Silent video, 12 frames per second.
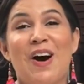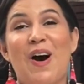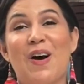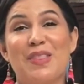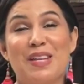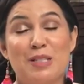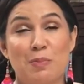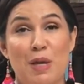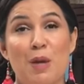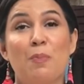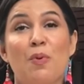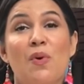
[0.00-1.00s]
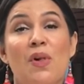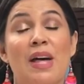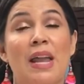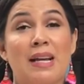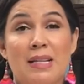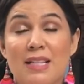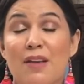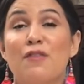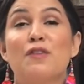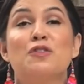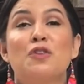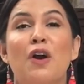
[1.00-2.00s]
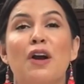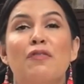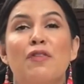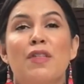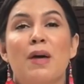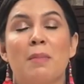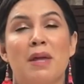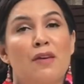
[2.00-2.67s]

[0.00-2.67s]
on these people, because I feel sorry for them.